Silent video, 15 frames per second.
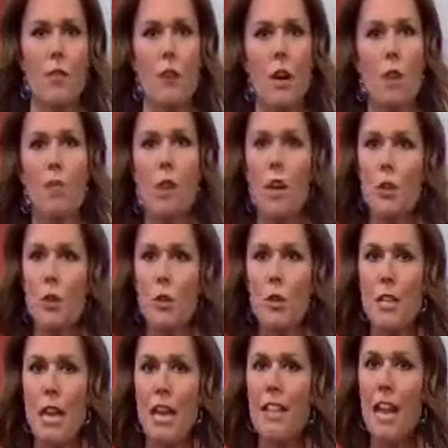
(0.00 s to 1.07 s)
Rob, doctors
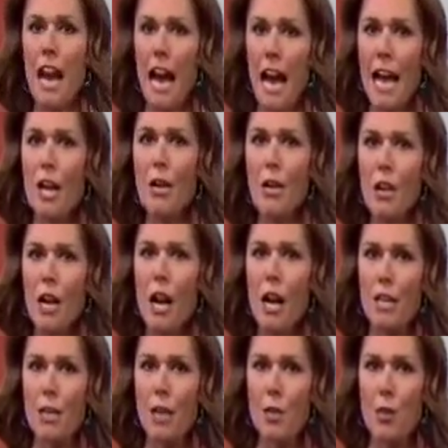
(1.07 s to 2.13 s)
say the higher the
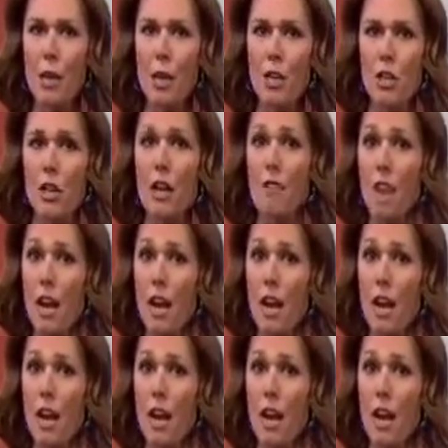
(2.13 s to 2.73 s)
concentration of